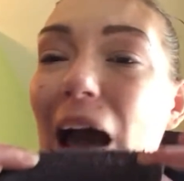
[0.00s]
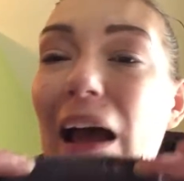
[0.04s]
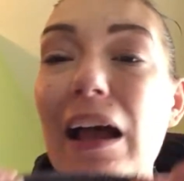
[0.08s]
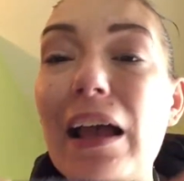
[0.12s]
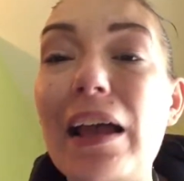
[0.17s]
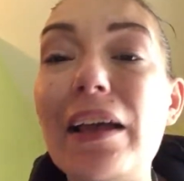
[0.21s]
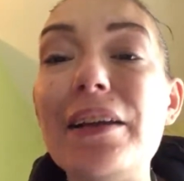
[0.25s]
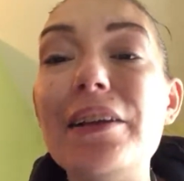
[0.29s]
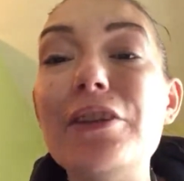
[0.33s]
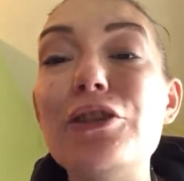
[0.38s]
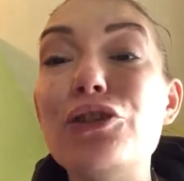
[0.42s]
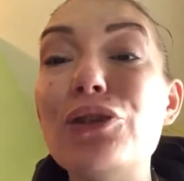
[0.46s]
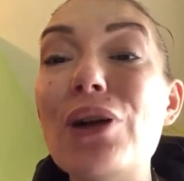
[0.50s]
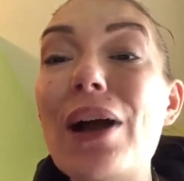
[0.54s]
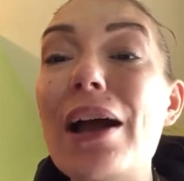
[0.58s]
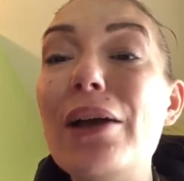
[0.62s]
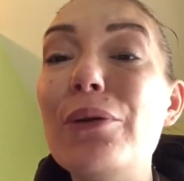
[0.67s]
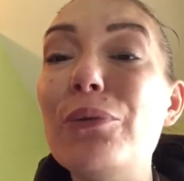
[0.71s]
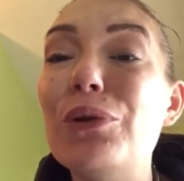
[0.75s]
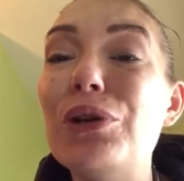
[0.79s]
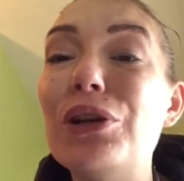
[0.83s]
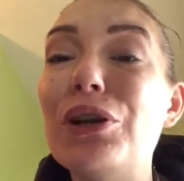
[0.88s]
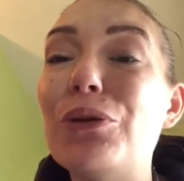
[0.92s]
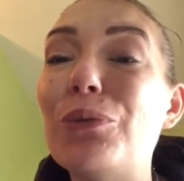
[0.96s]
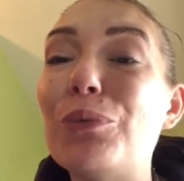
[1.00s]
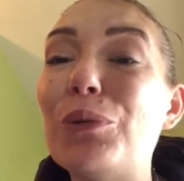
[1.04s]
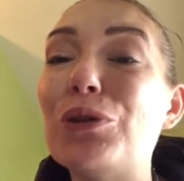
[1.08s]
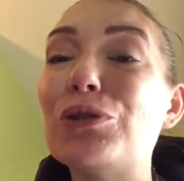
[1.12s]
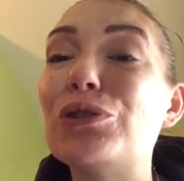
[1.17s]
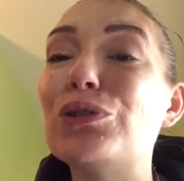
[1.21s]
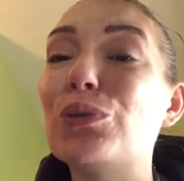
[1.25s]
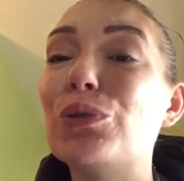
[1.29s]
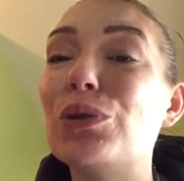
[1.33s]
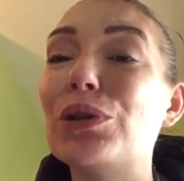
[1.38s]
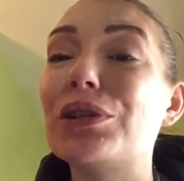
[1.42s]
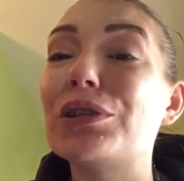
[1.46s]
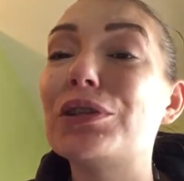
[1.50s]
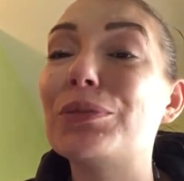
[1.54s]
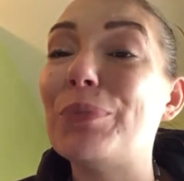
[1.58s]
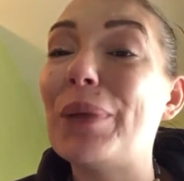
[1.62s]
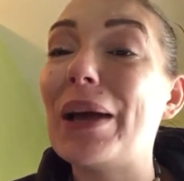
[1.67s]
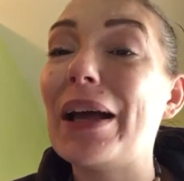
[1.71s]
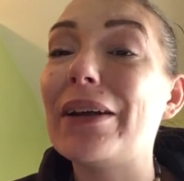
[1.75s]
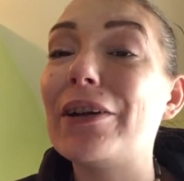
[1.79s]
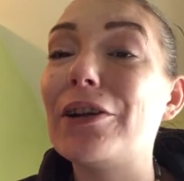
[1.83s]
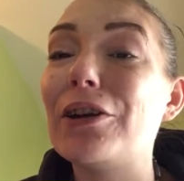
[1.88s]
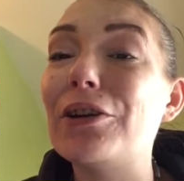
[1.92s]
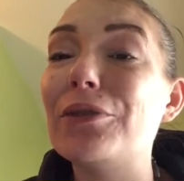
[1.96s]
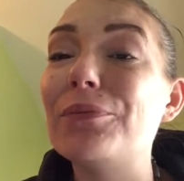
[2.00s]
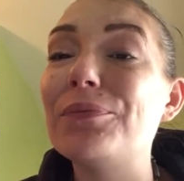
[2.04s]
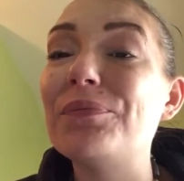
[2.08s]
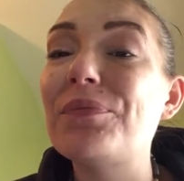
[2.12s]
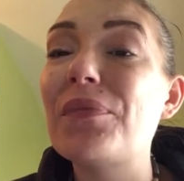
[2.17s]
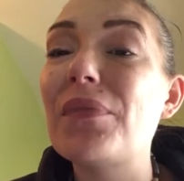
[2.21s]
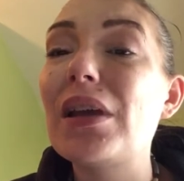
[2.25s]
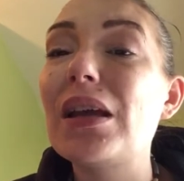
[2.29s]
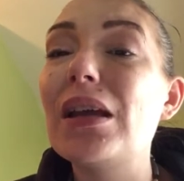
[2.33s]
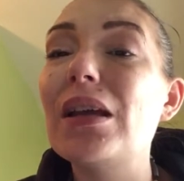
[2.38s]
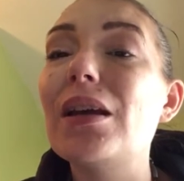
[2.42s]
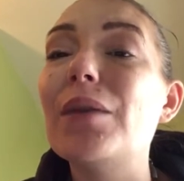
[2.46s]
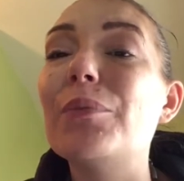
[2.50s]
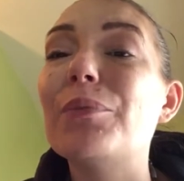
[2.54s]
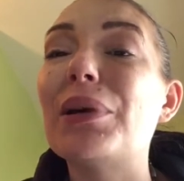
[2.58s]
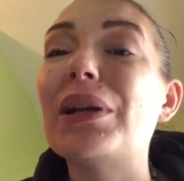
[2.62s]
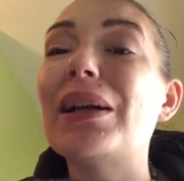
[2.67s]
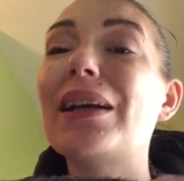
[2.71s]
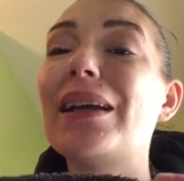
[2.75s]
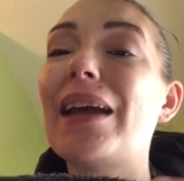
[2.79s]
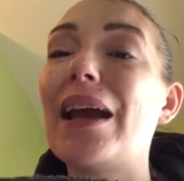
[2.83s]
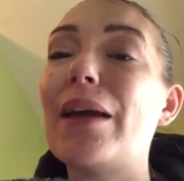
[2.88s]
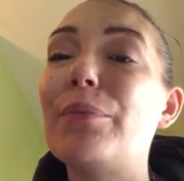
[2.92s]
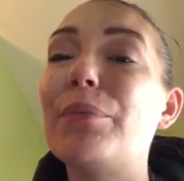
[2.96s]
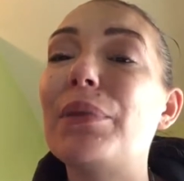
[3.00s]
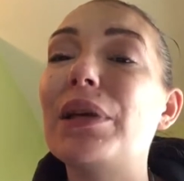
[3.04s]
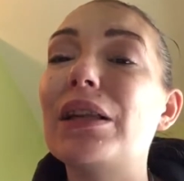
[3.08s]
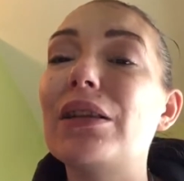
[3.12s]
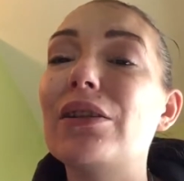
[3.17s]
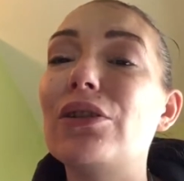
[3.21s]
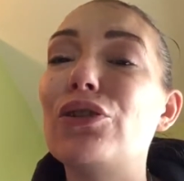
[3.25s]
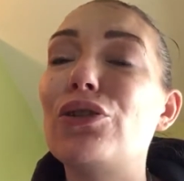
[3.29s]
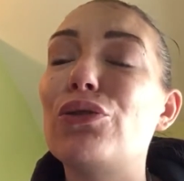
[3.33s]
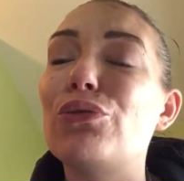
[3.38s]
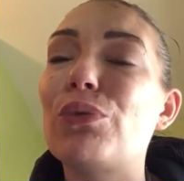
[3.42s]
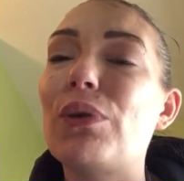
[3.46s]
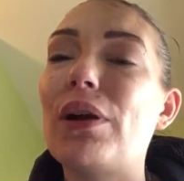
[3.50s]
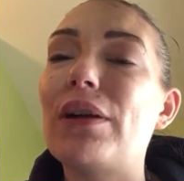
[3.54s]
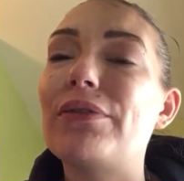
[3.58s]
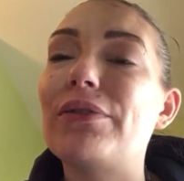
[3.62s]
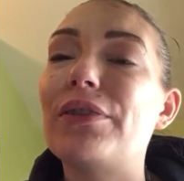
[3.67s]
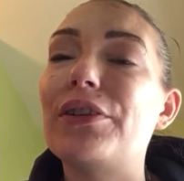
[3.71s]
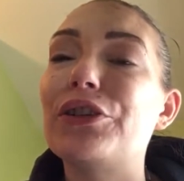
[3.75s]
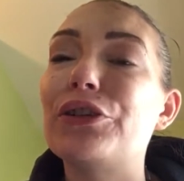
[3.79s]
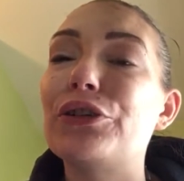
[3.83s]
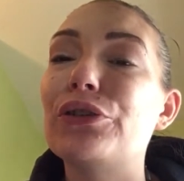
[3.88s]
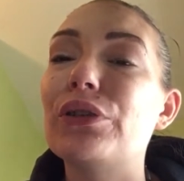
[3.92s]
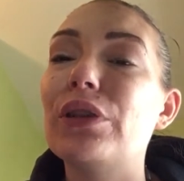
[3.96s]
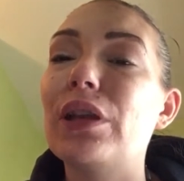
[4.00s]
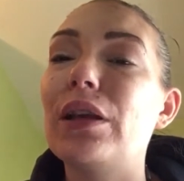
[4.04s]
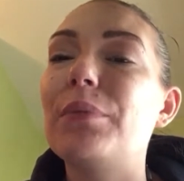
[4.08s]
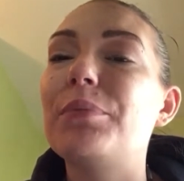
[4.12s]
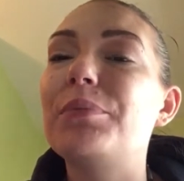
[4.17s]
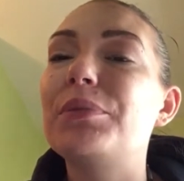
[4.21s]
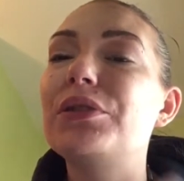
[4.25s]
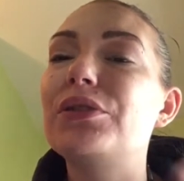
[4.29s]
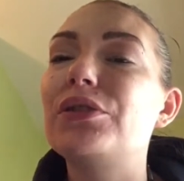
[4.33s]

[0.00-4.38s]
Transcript: And a dry one almost works better, but it can be a little rough on your lips.